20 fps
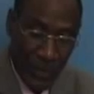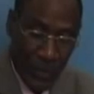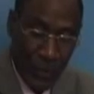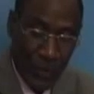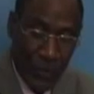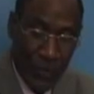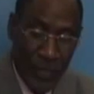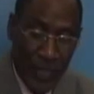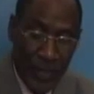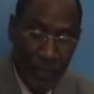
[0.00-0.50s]

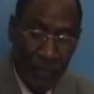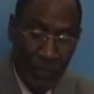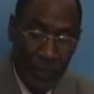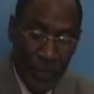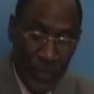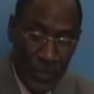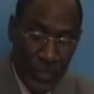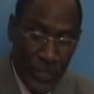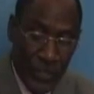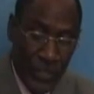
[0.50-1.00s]
of the
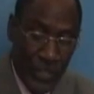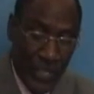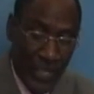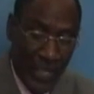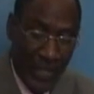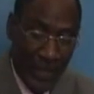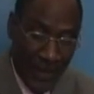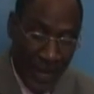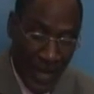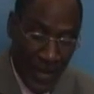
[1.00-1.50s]

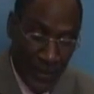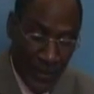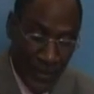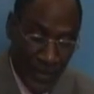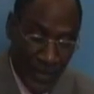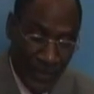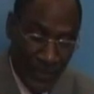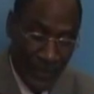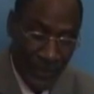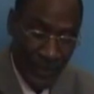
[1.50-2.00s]
British
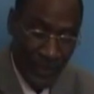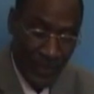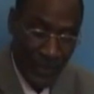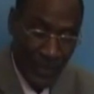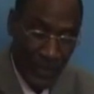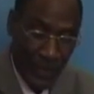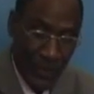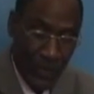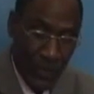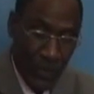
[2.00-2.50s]
Crown
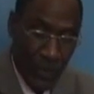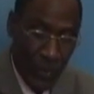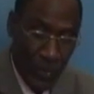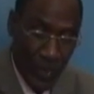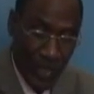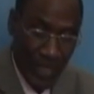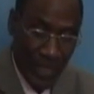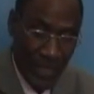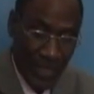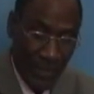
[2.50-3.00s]

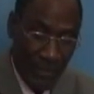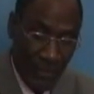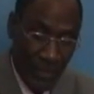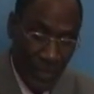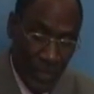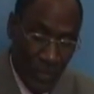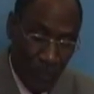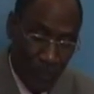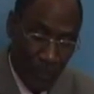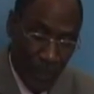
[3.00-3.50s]
with
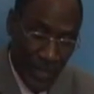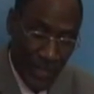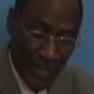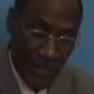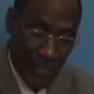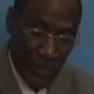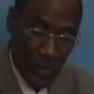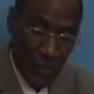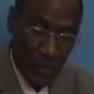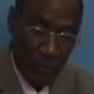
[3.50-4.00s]

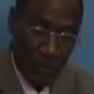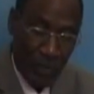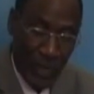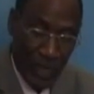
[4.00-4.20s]
respect to